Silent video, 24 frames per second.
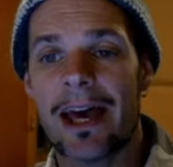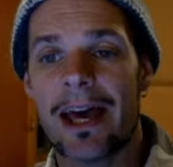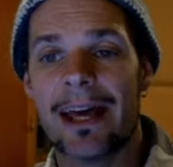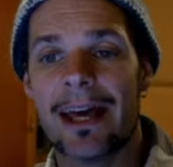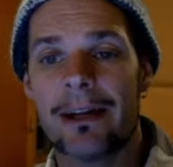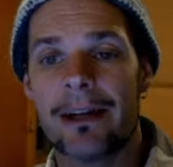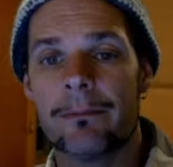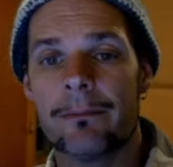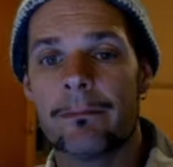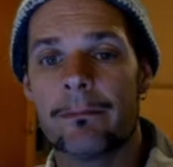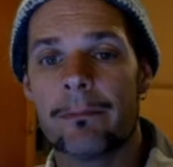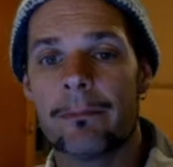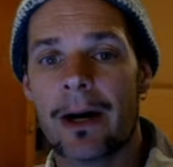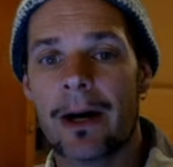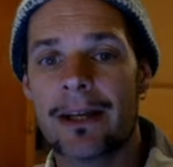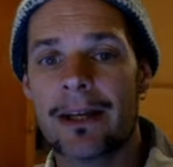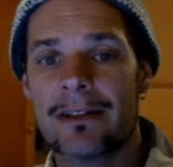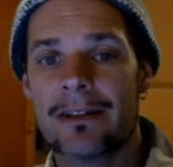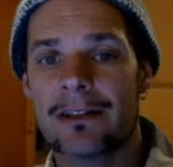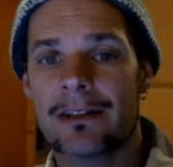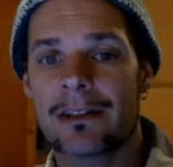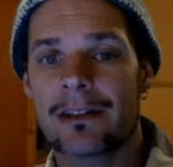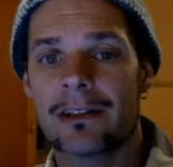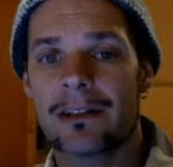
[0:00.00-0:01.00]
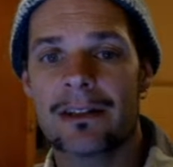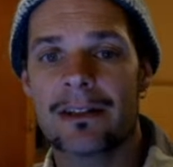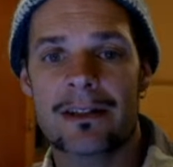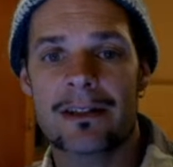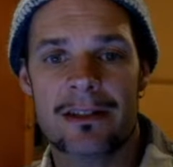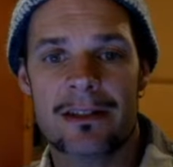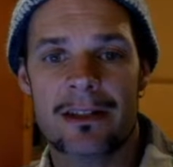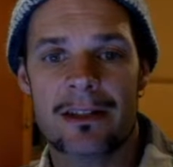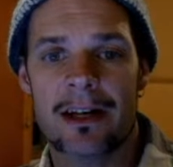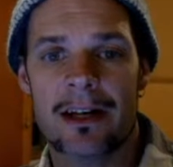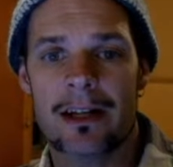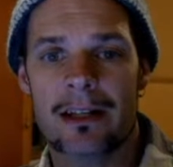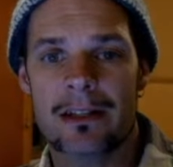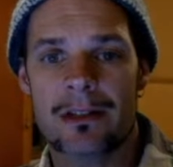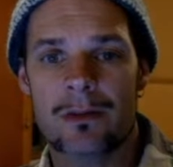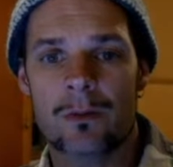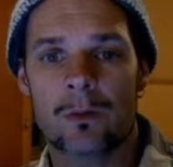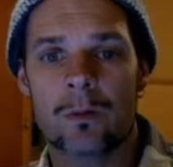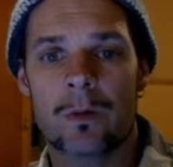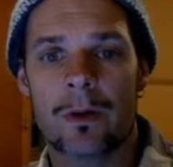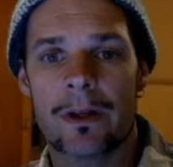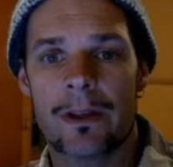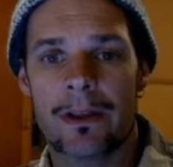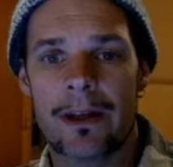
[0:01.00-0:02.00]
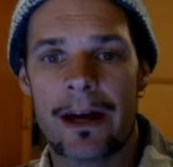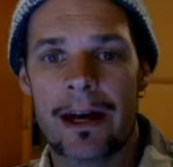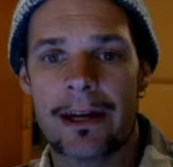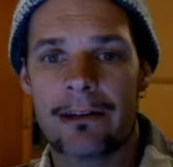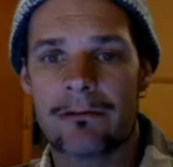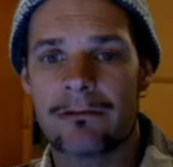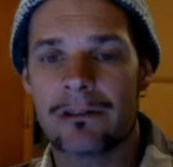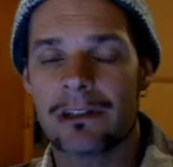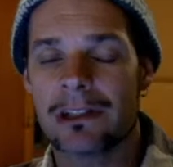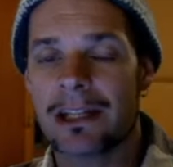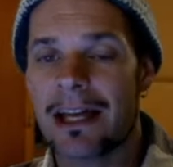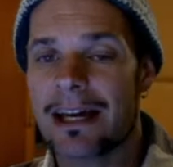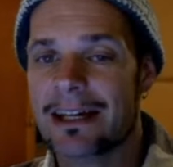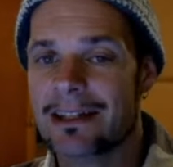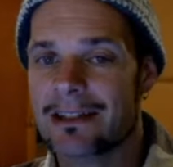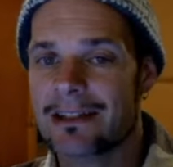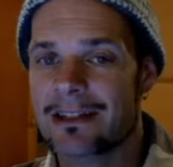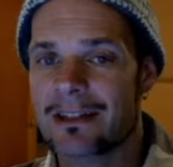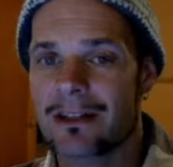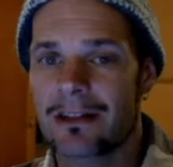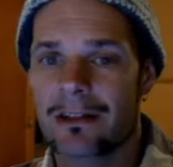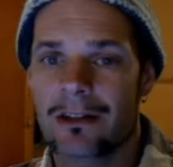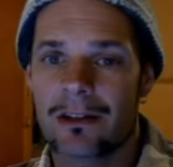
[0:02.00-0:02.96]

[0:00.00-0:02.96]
and it basically starts with a relaxed